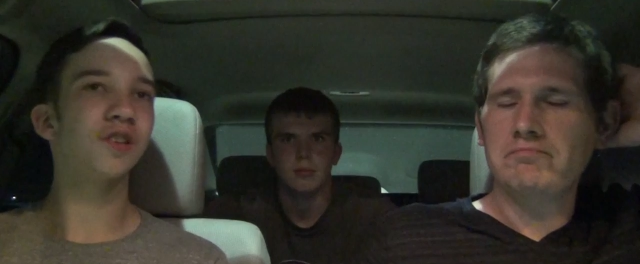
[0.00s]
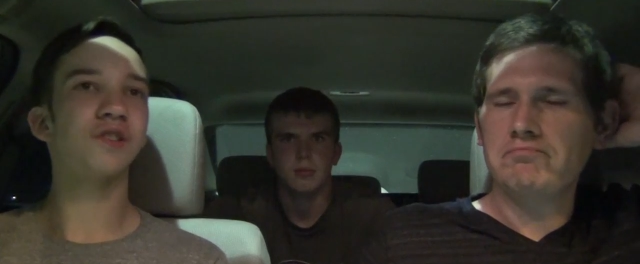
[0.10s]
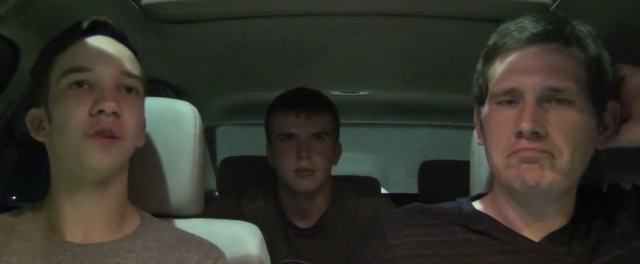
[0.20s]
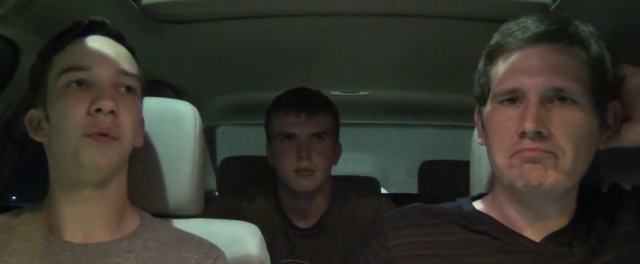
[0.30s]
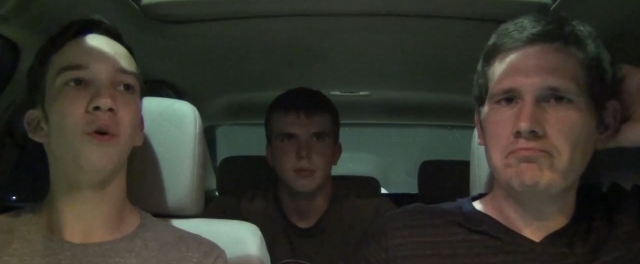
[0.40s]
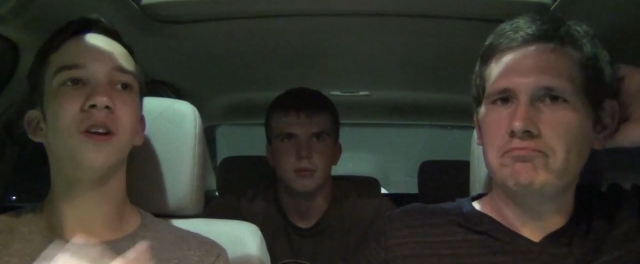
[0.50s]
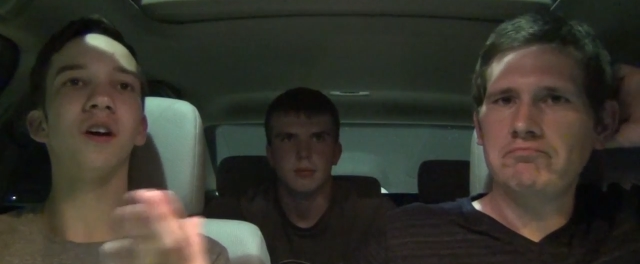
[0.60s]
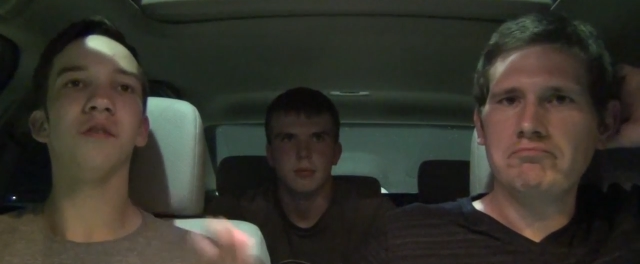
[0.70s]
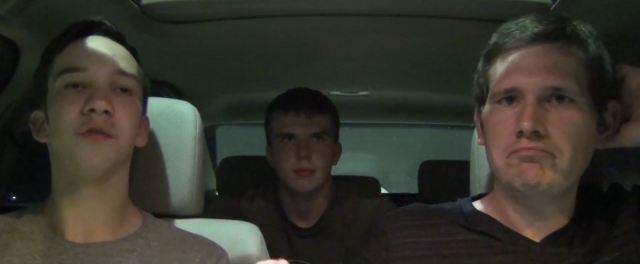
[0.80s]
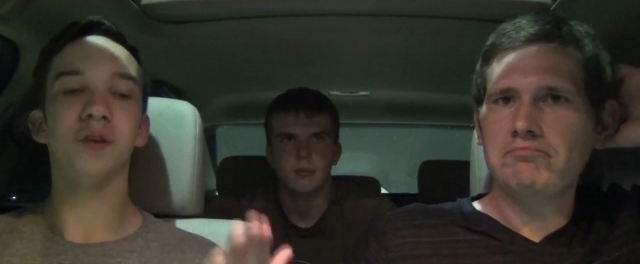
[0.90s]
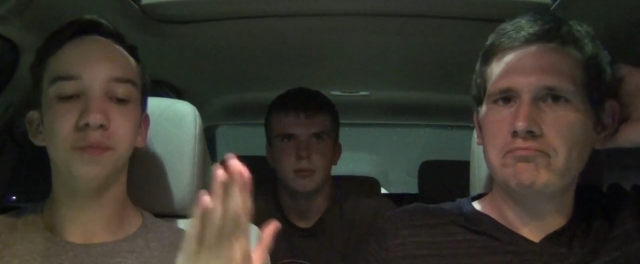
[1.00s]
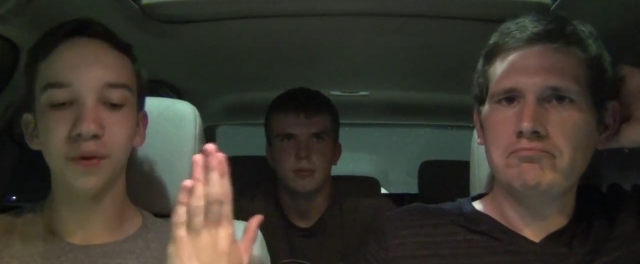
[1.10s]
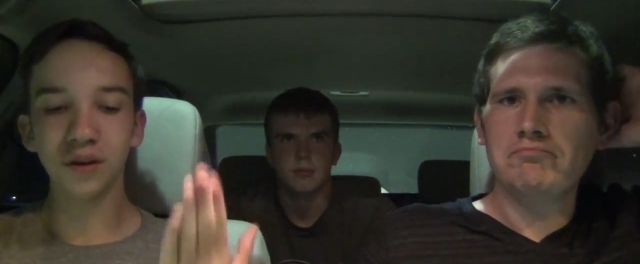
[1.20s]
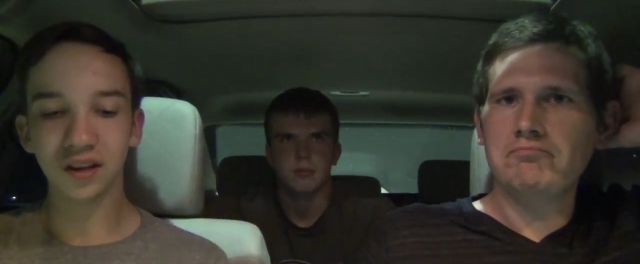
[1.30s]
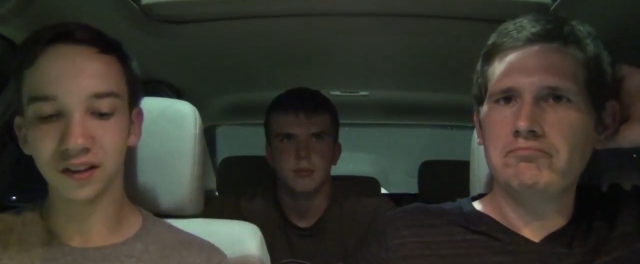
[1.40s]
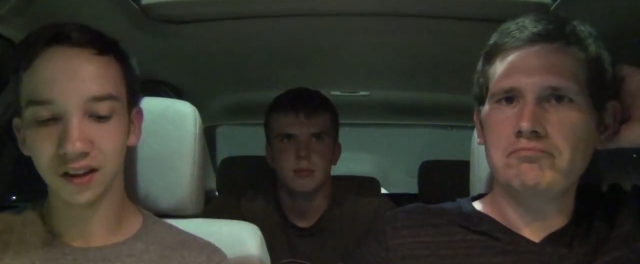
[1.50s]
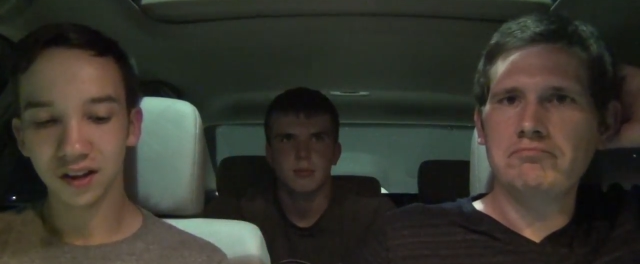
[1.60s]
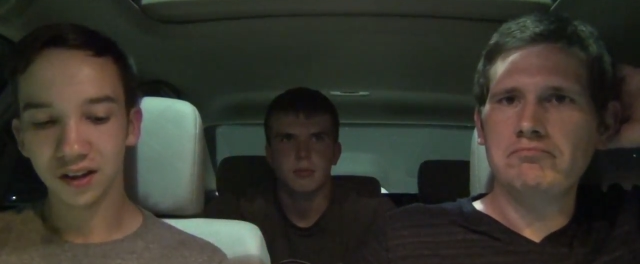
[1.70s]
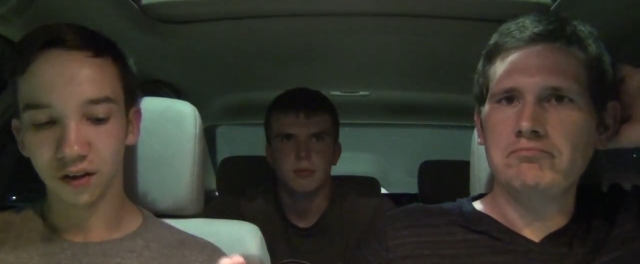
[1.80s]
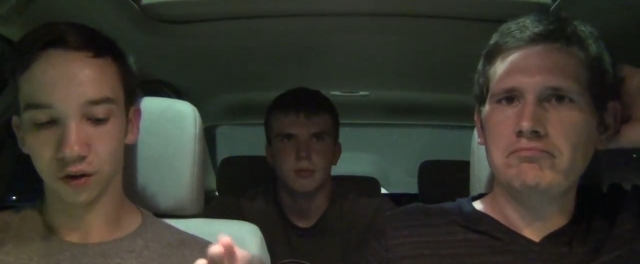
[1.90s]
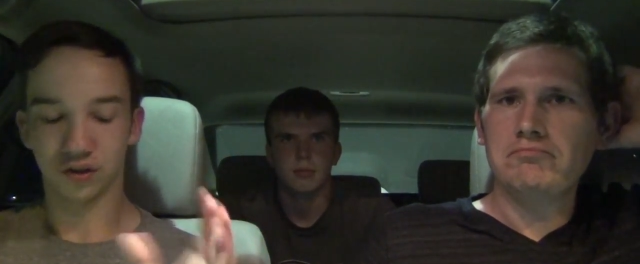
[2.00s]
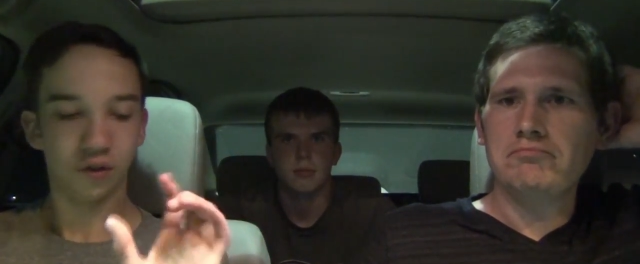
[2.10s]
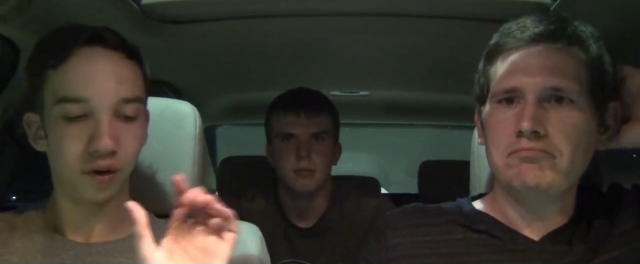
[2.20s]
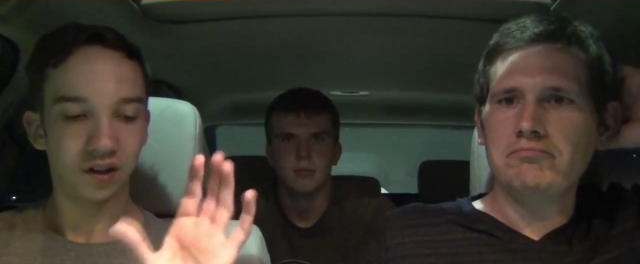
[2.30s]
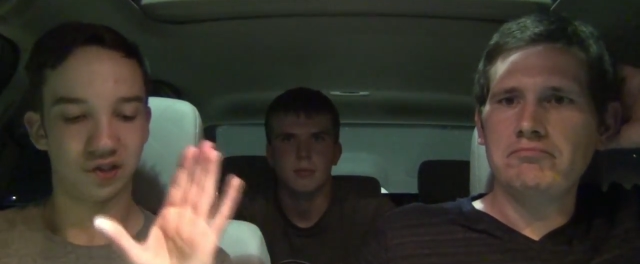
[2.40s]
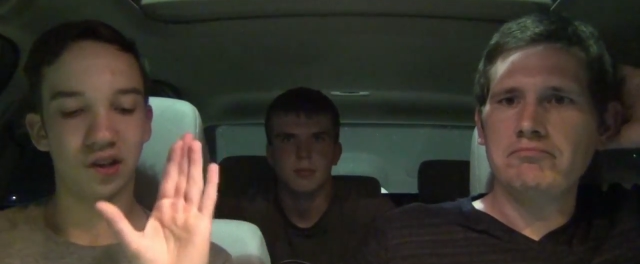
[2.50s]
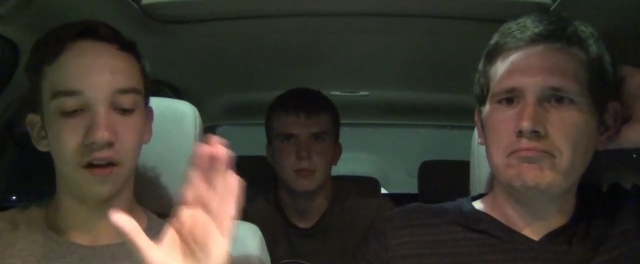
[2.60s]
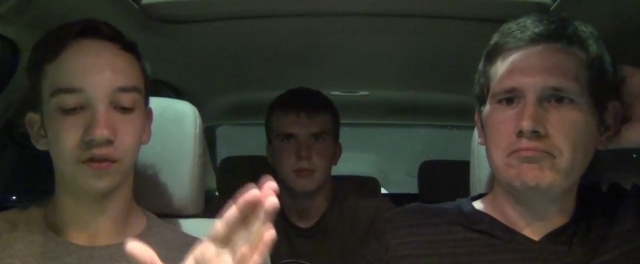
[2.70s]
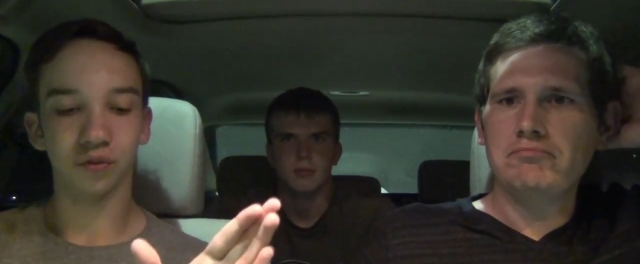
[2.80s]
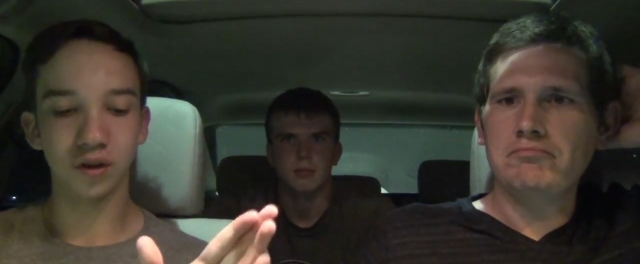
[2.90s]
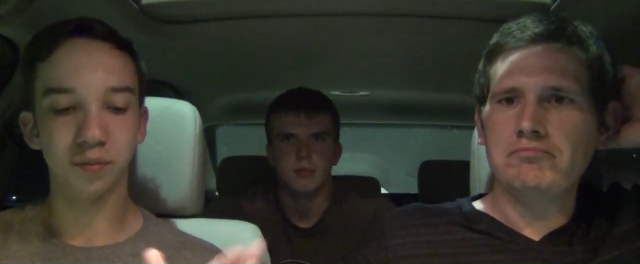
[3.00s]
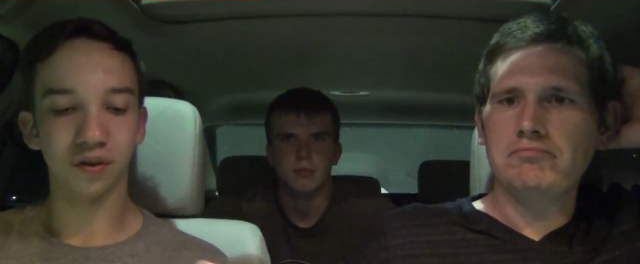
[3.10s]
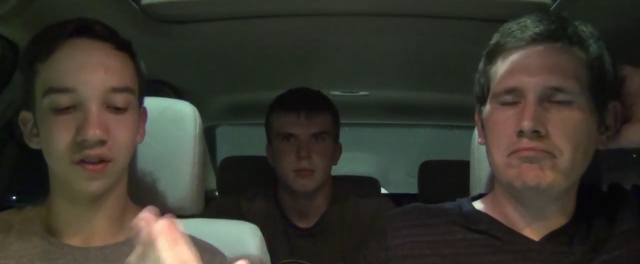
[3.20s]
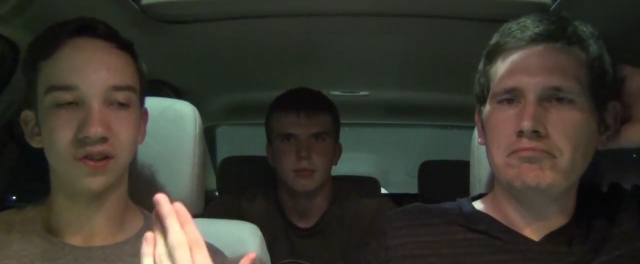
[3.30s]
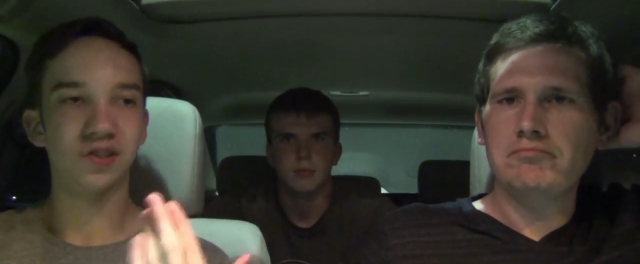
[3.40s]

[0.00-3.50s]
Speaker 1: that's the point of rebooting or doing a soft reboot of the